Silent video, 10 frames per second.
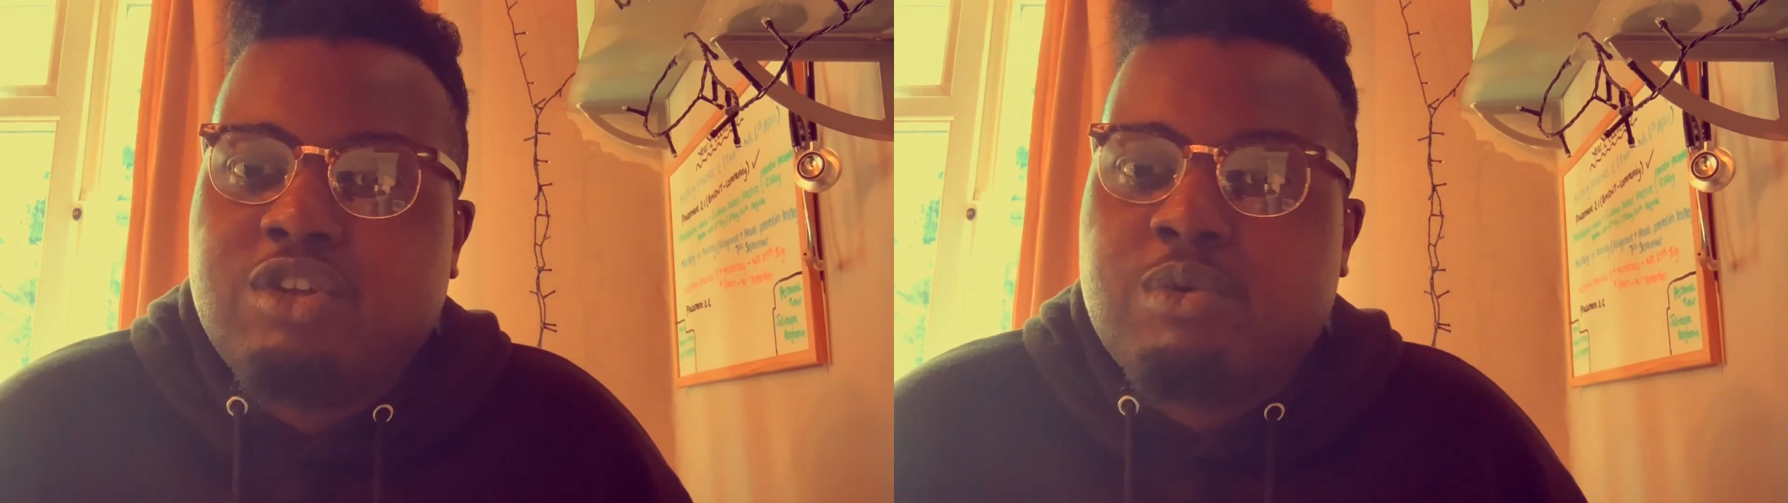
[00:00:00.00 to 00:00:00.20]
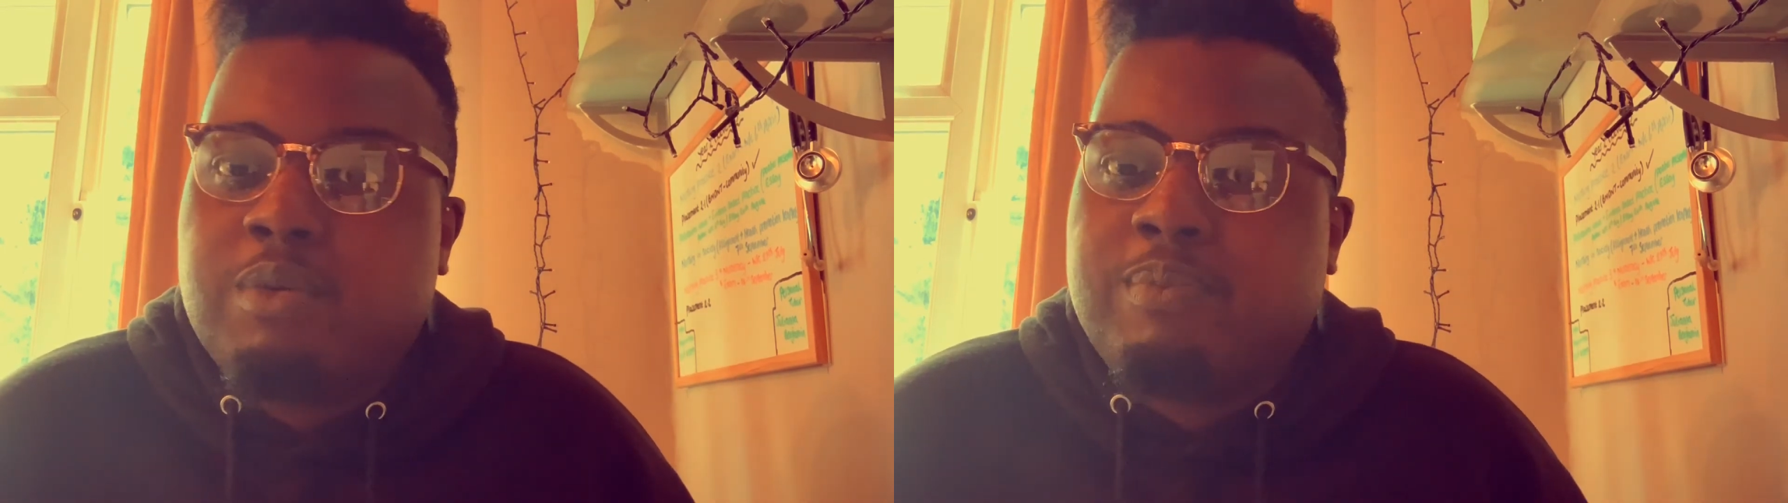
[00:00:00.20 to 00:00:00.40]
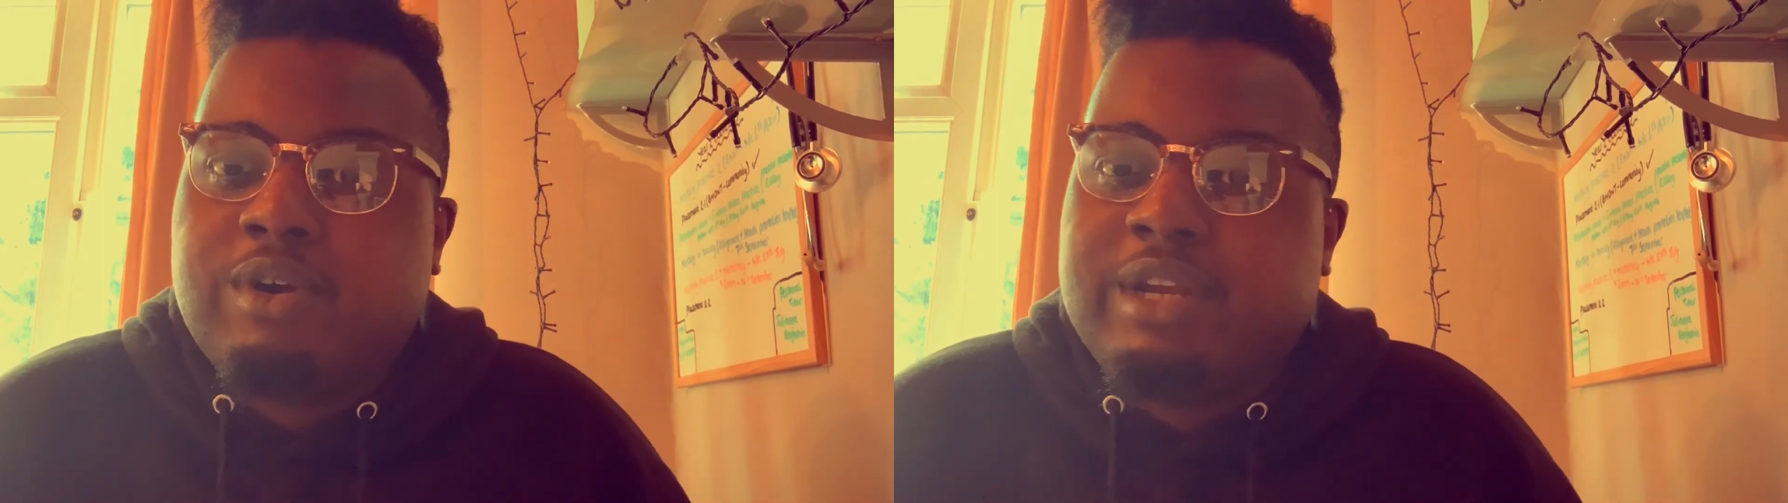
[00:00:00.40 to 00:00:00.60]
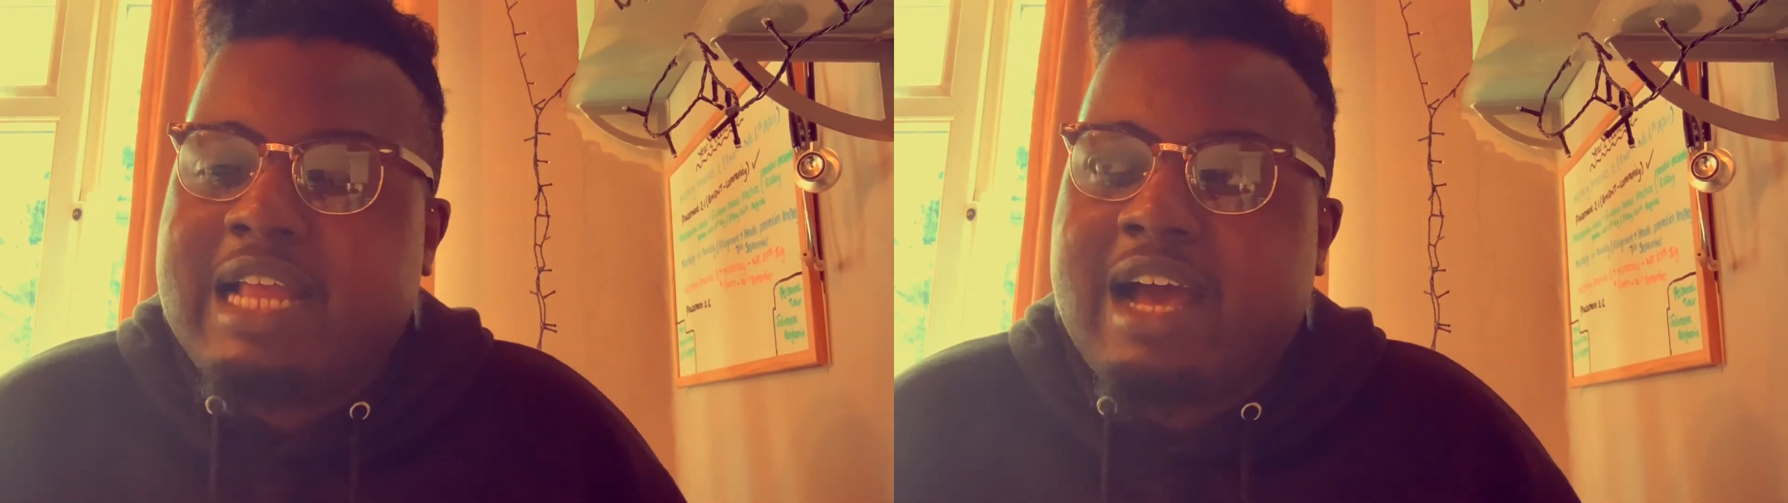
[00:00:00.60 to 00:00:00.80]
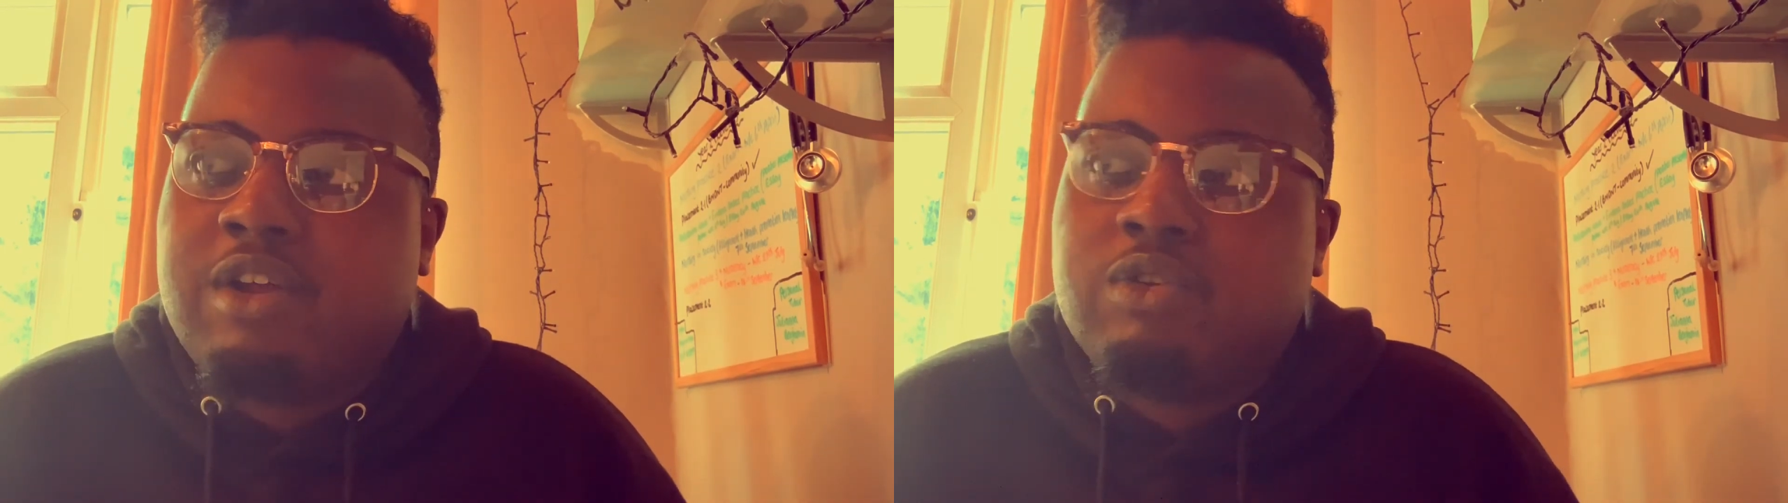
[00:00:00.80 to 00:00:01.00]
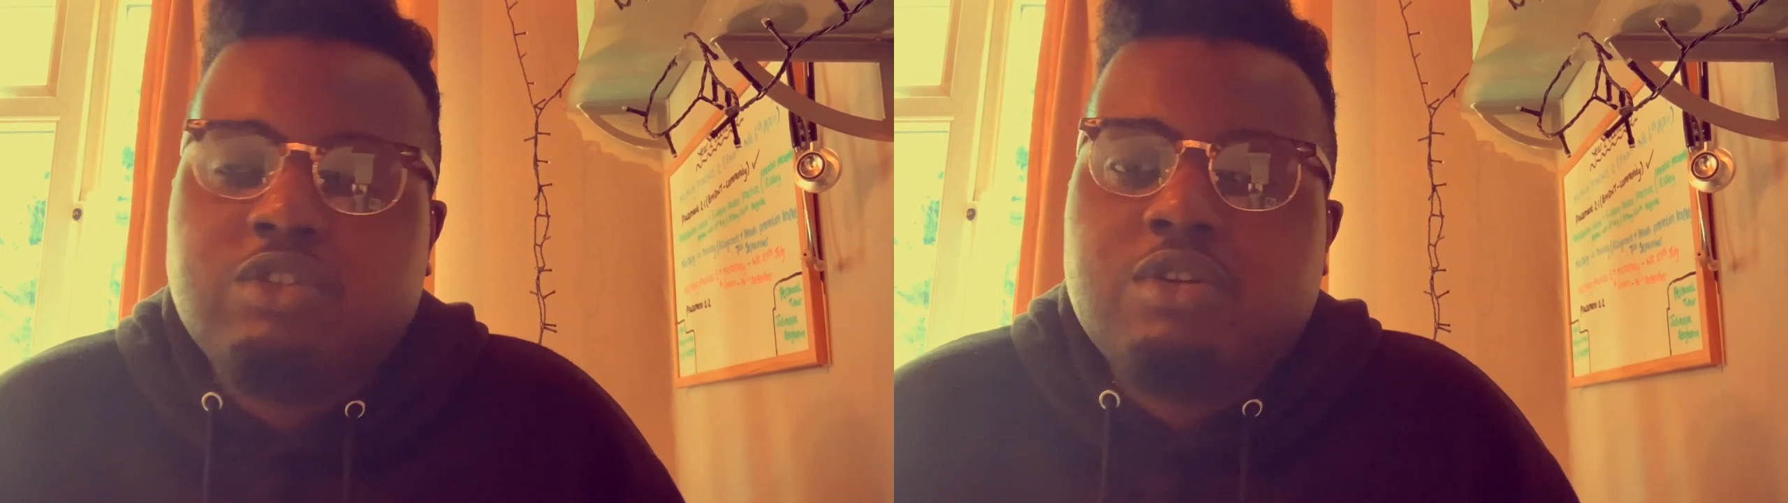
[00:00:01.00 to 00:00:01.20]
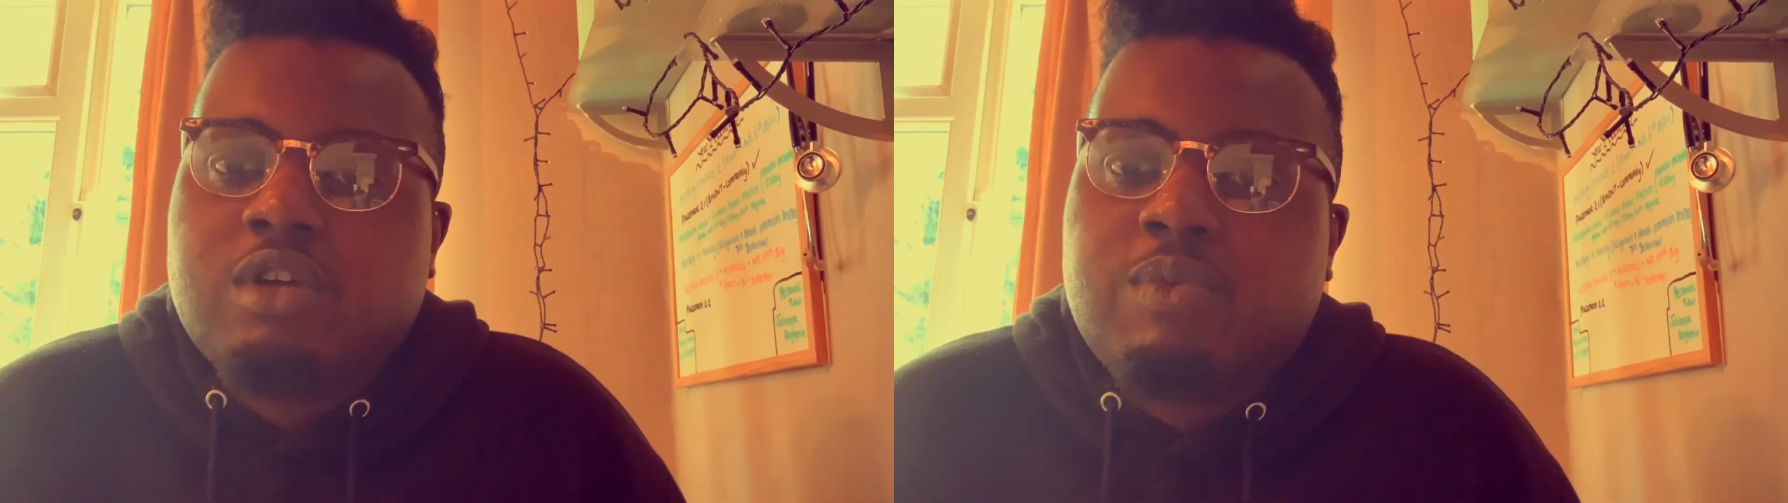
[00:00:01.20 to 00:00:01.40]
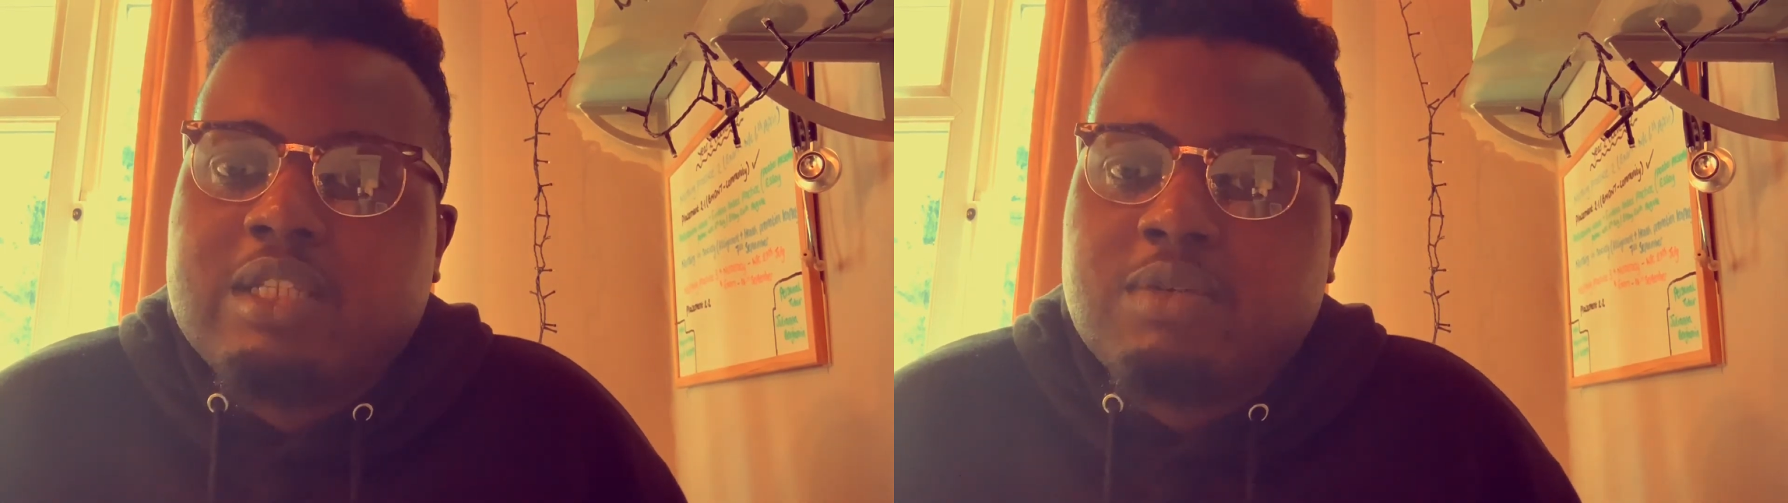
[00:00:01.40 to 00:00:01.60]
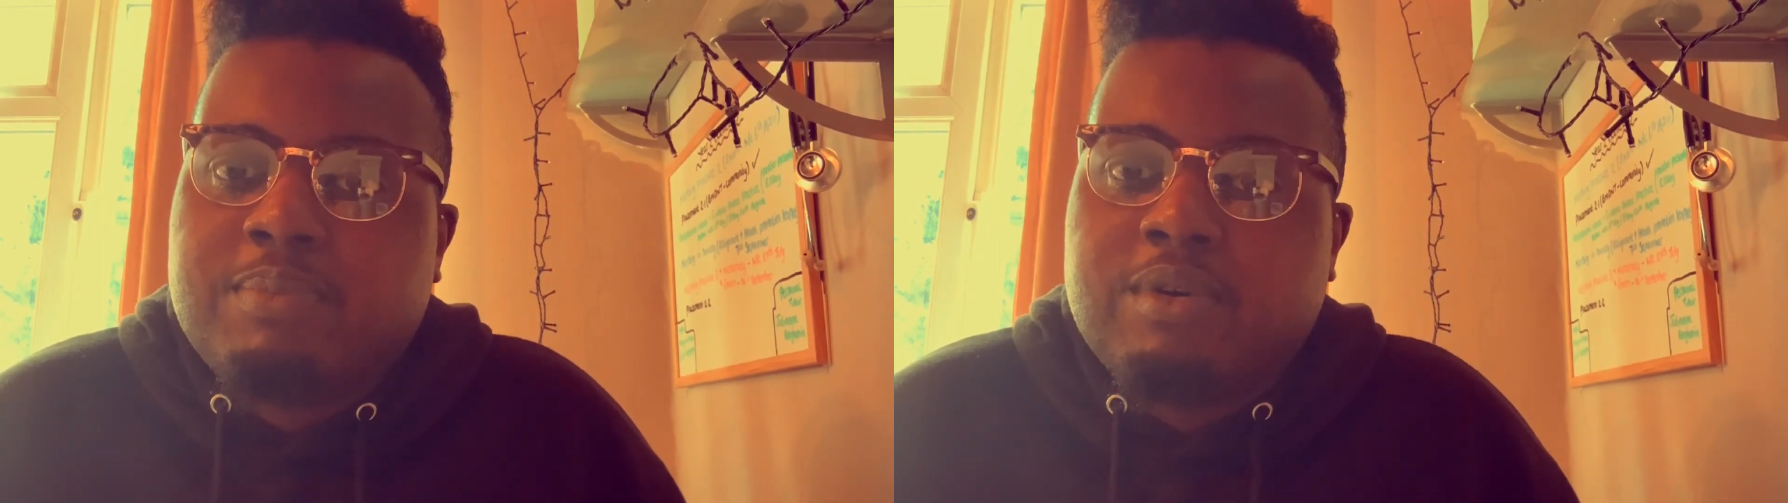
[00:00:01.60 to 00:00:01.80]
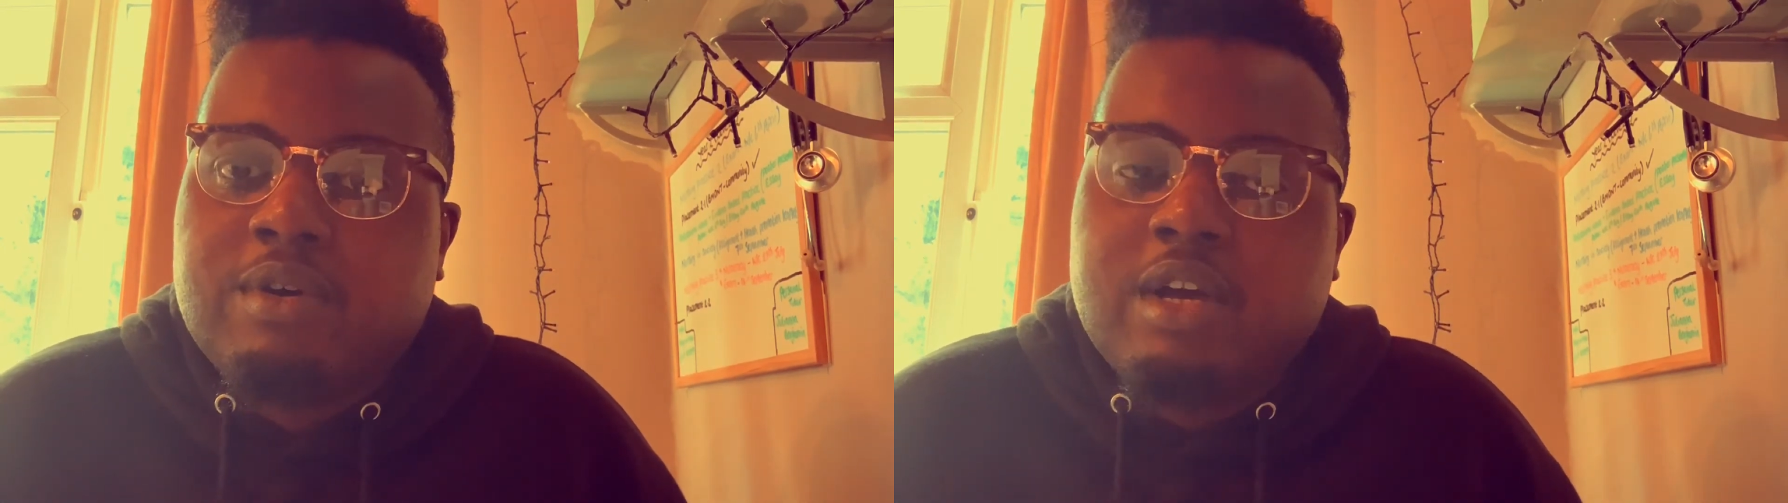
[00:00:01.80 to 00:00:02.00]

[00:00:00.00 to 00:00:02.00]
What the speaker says: or putting down, or don't know what to put